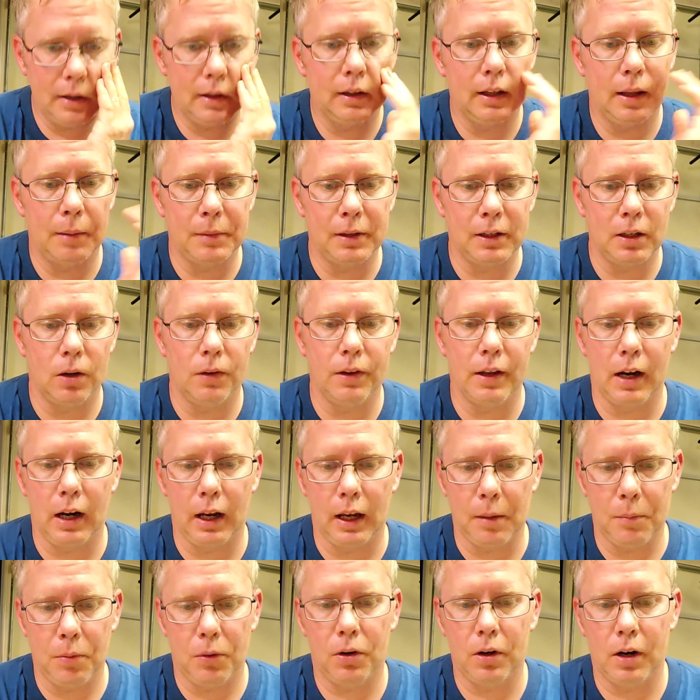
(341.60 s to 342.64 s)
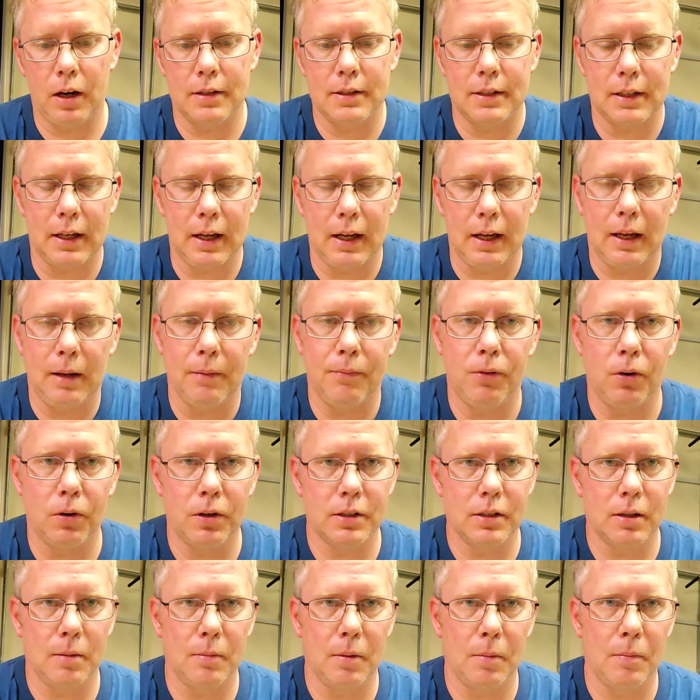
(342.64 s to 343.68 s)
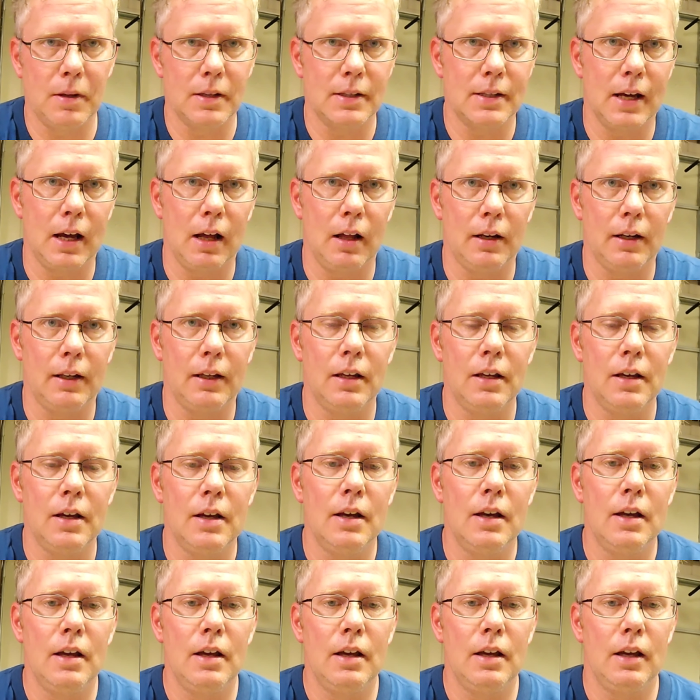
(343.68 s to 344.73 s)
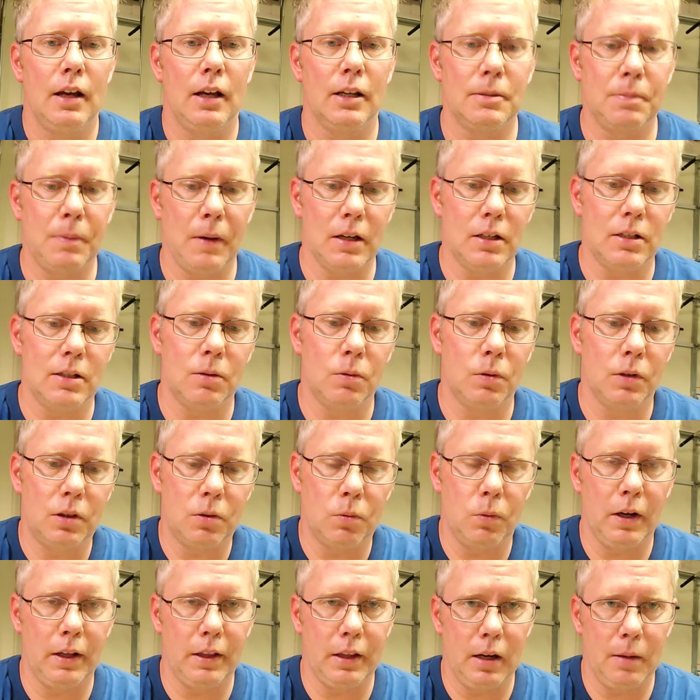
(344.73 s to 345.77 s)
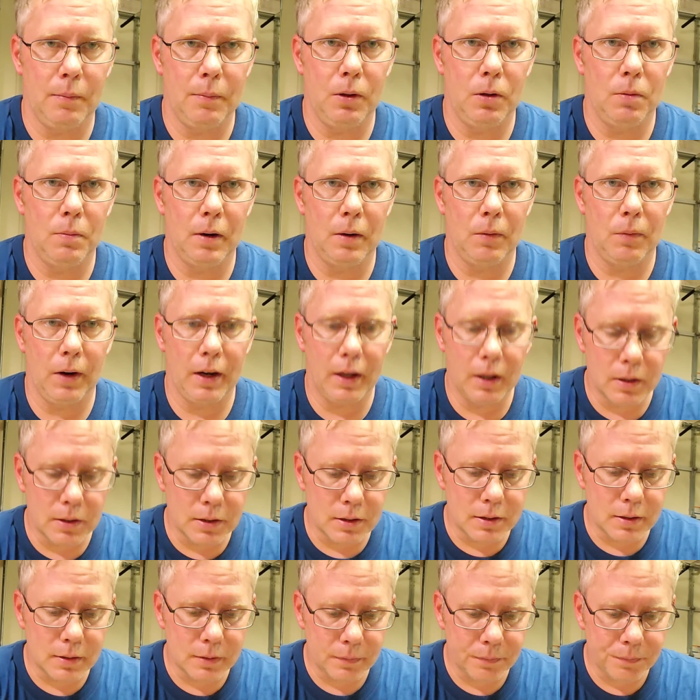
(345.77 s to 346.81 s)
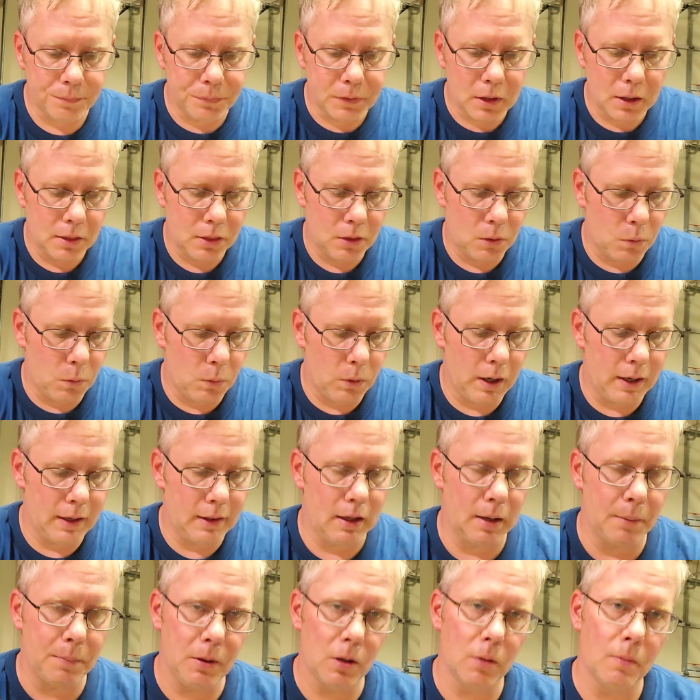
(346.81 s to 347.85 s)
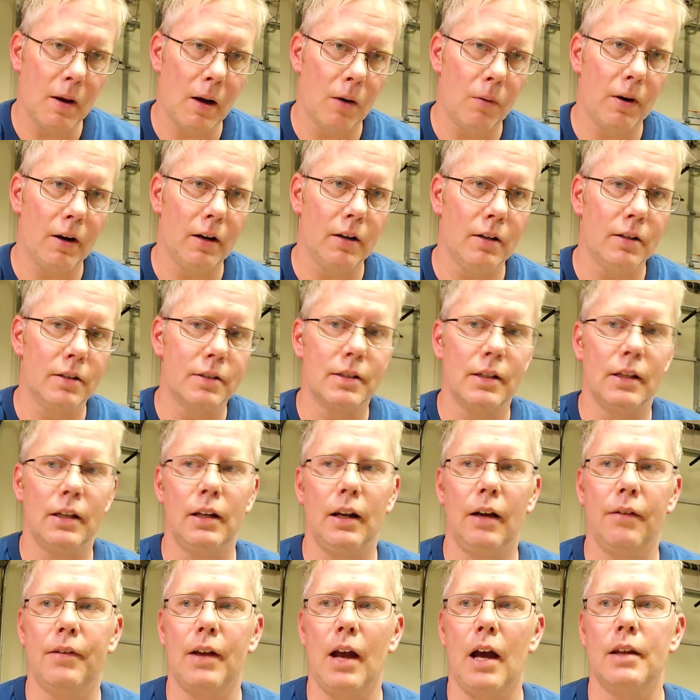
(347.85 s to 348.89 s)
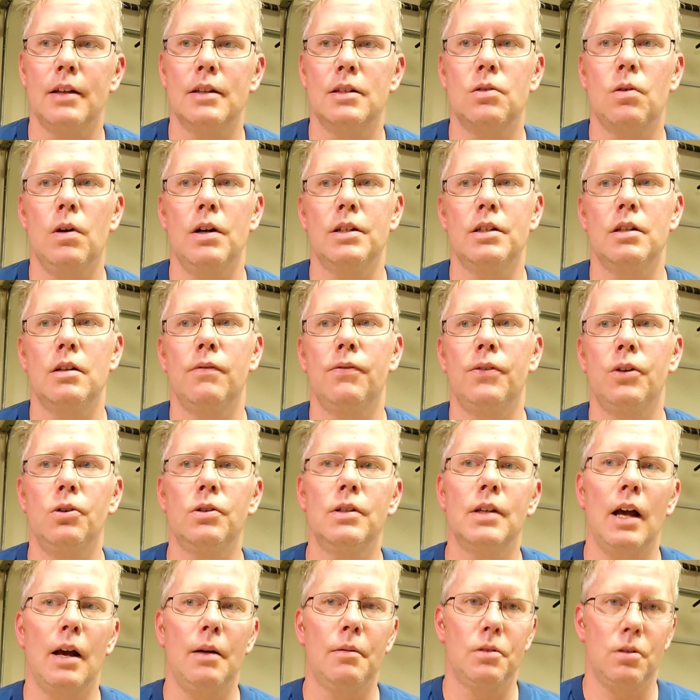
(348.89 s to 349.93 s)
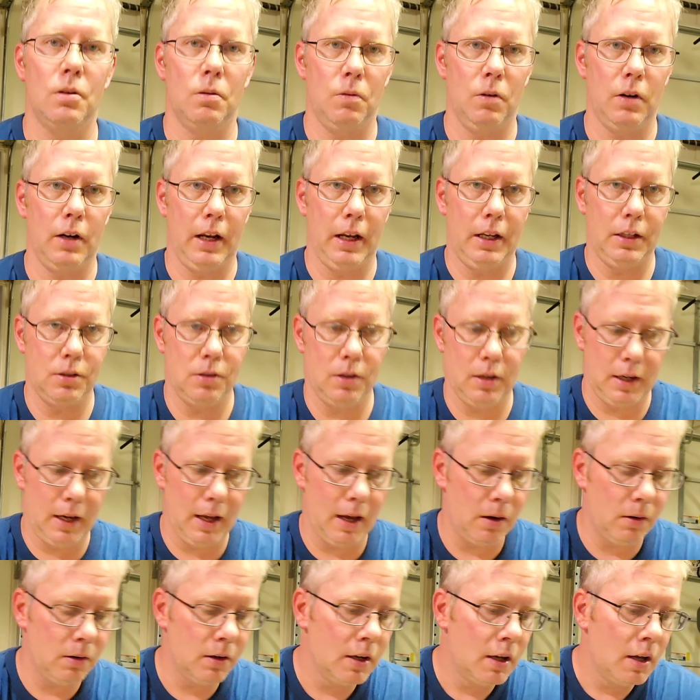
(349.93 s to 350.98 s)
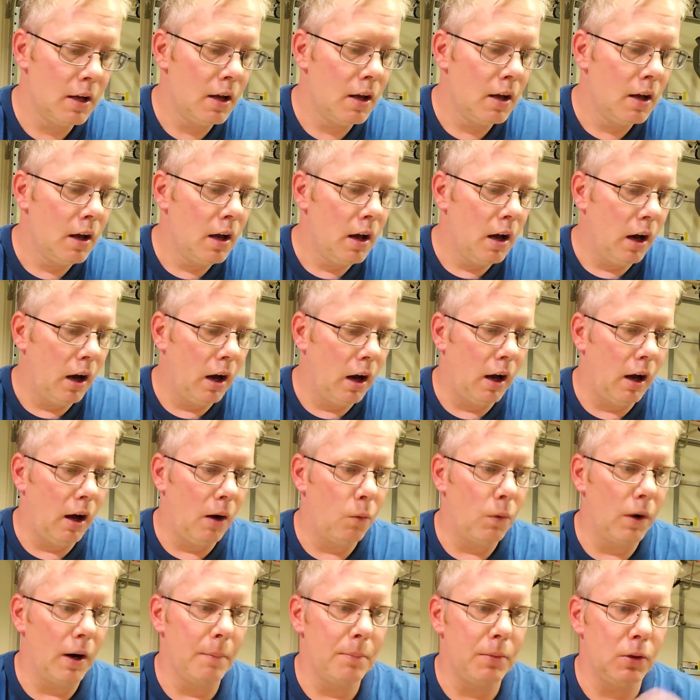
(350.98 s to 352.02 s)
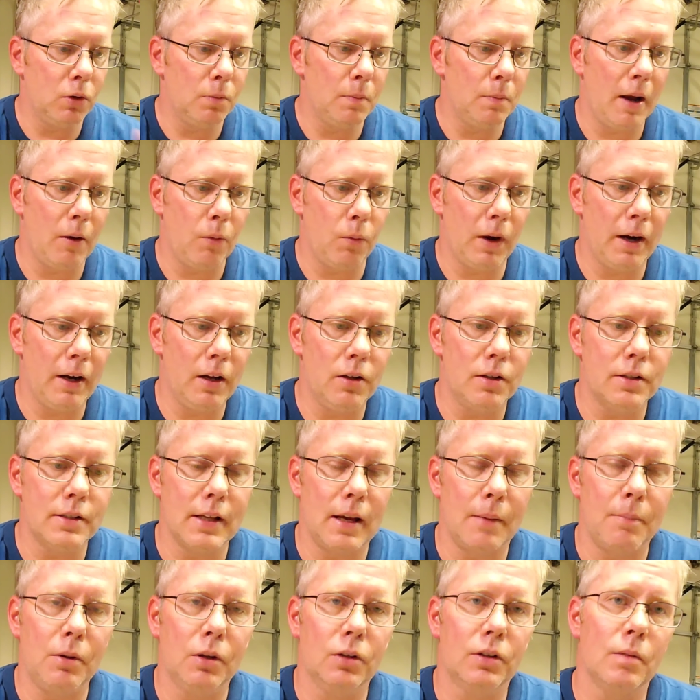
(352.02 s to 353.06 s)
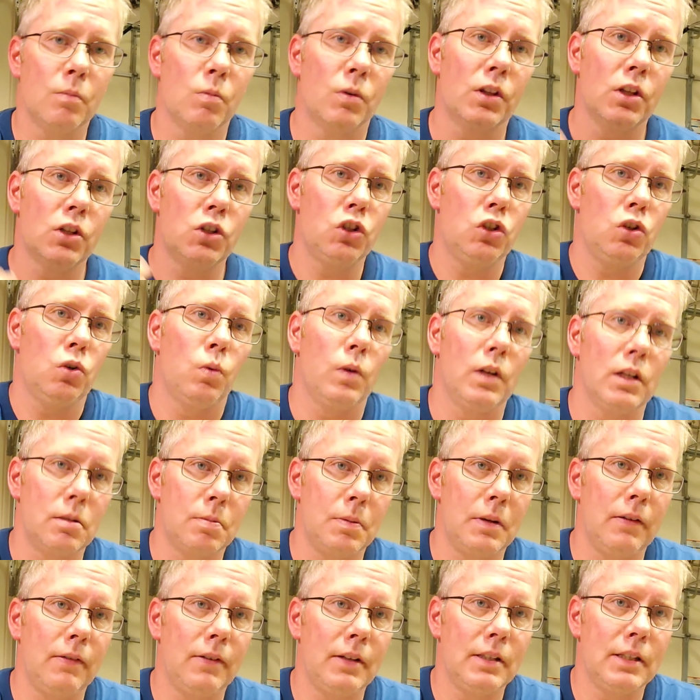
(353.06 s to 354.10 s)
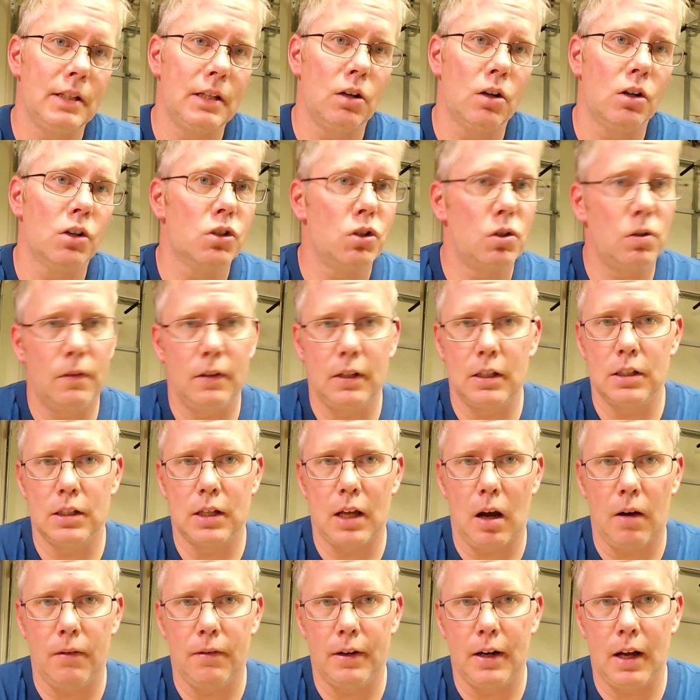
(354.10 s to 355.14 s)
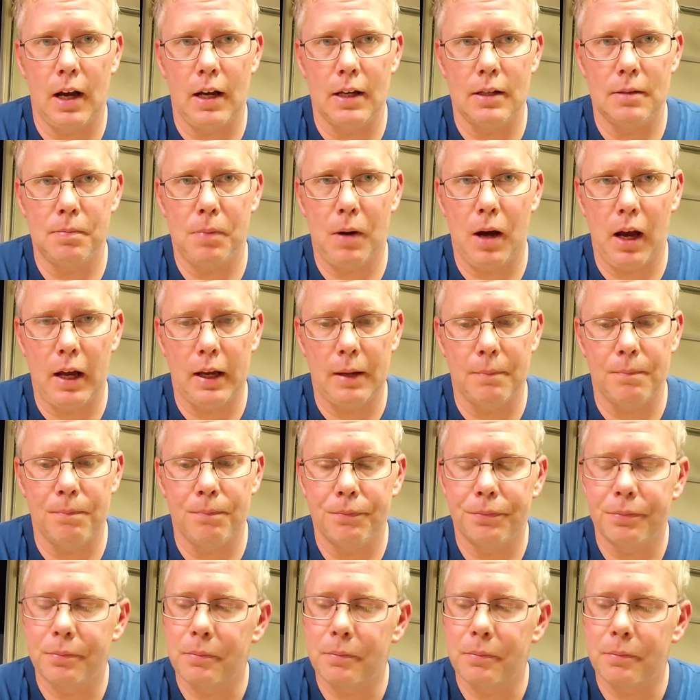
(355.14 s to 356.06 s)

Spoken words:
let me know that I am progressing. I am focusing on my mentality, especially with the way that I build my rails. The way that I build my rails, and I've gotten this question a few times, so I'm going to answer it now. When I build my rails, I build them with a 2-inch PVC or a 2-inch galvanized pipe.